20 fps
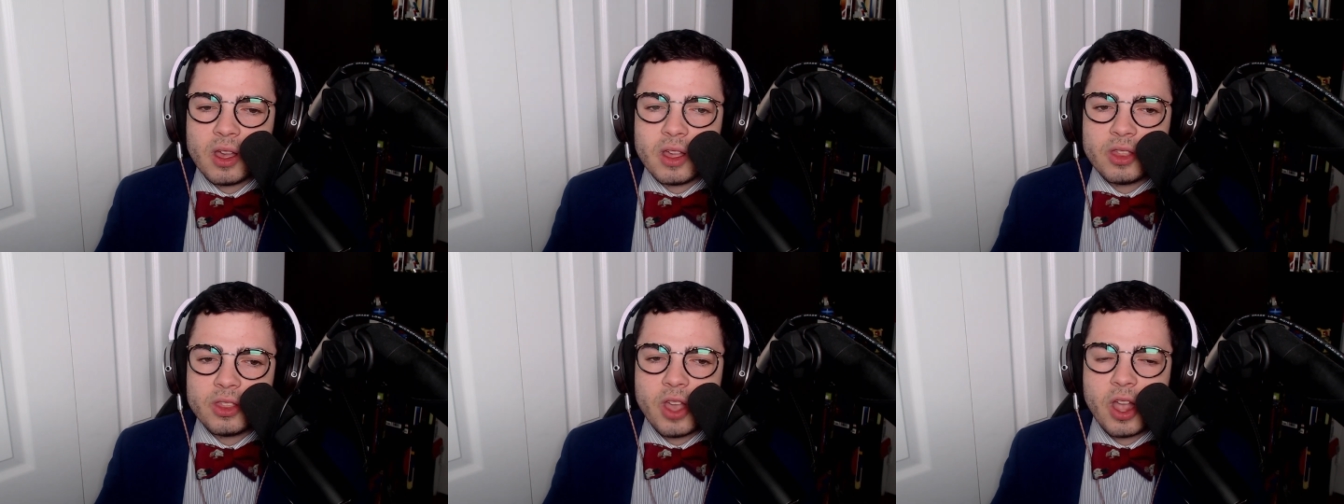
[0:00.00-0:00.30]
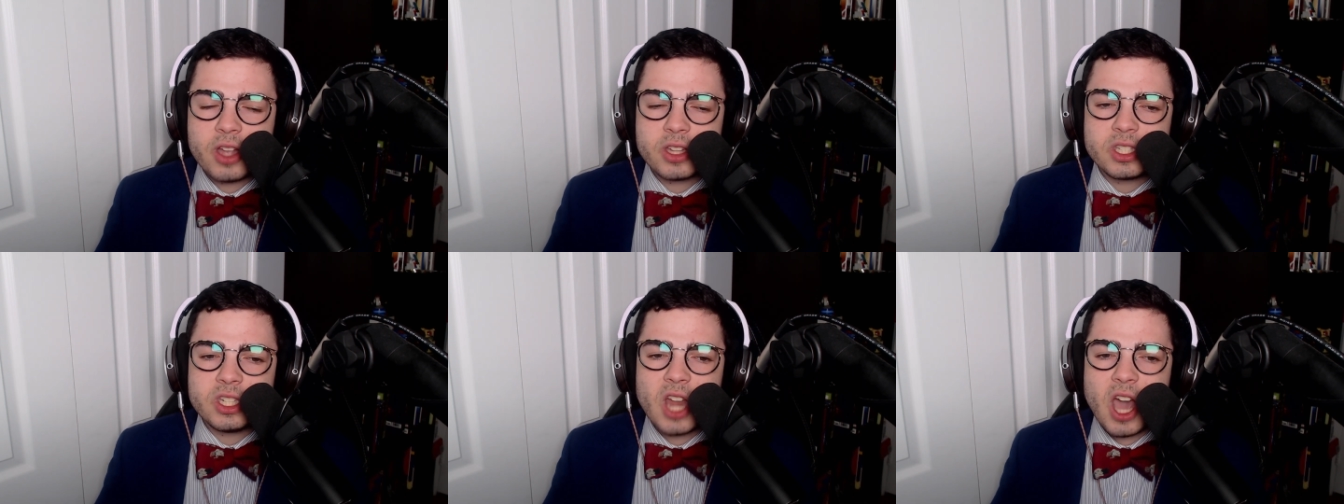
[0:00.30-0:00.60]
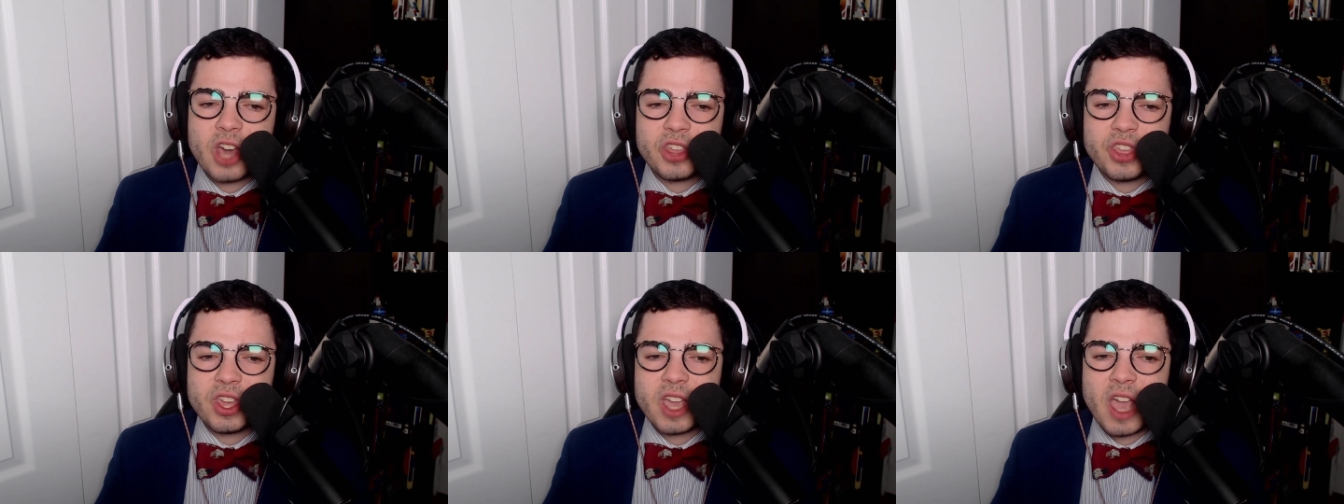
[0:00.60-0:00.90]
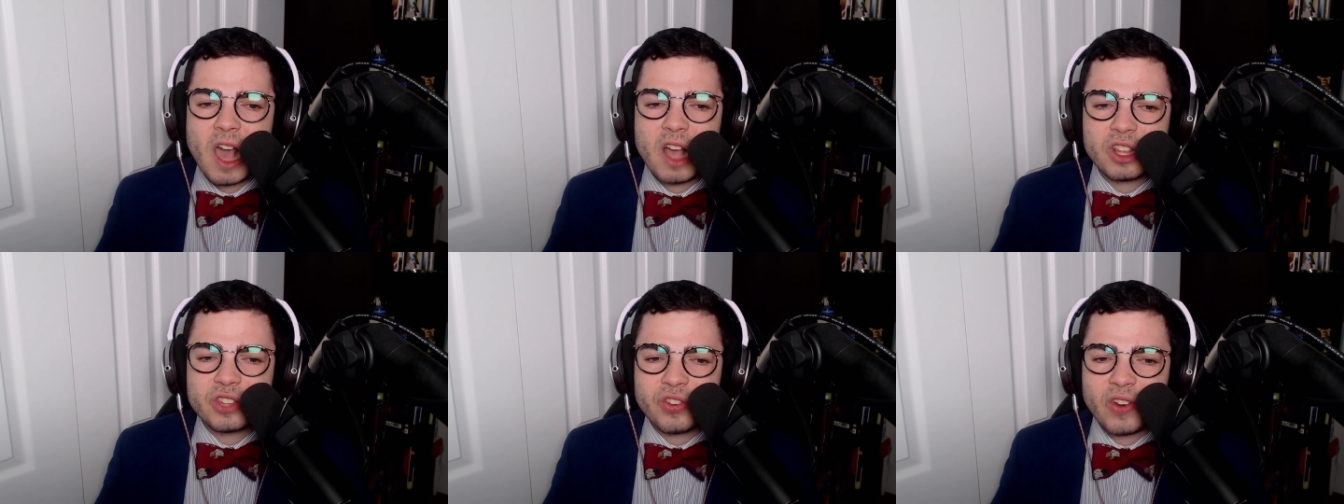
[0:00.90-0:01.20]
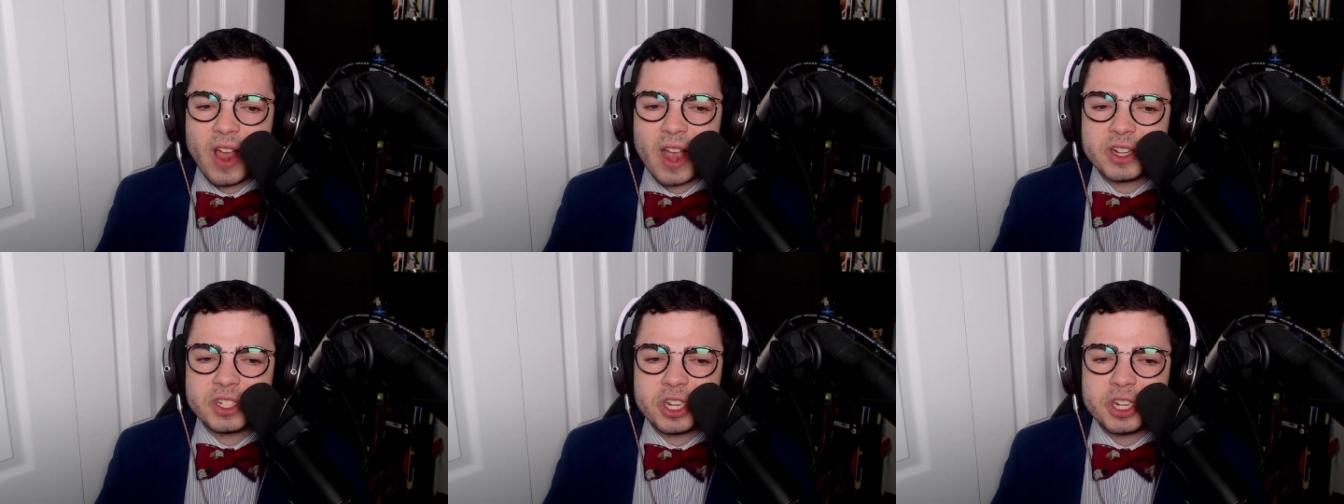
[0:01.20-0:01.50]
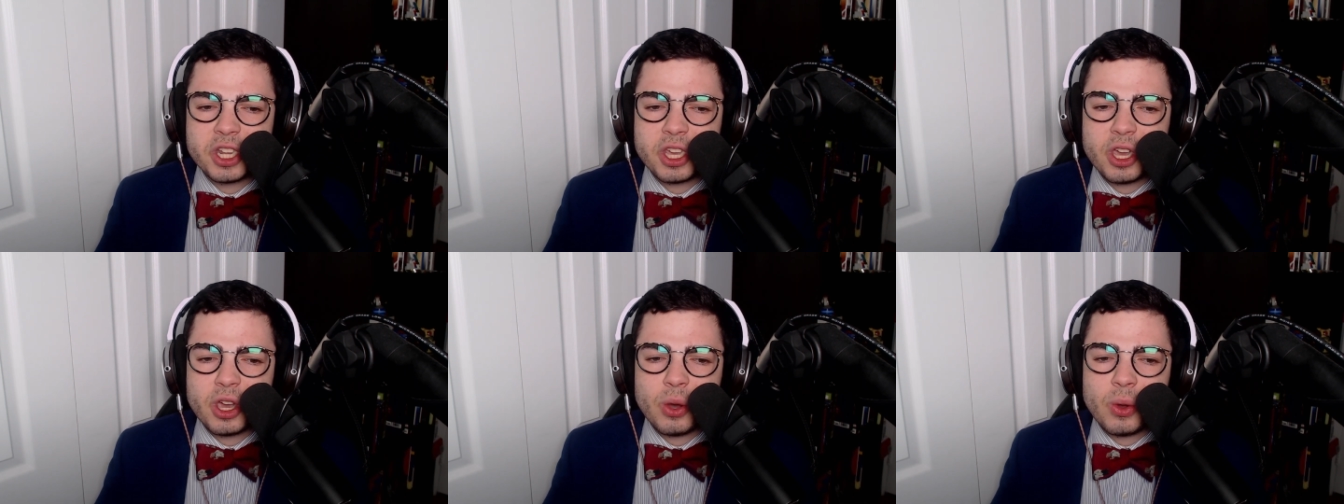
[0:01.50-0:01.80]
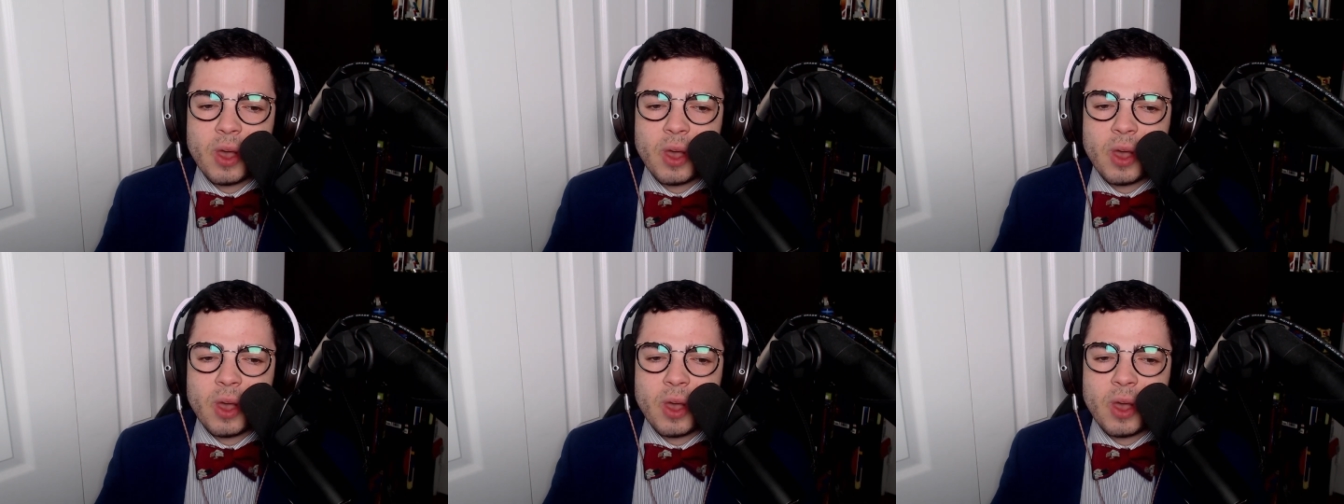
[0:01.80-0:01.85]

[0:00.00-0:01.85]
There's nothing else for Edge to do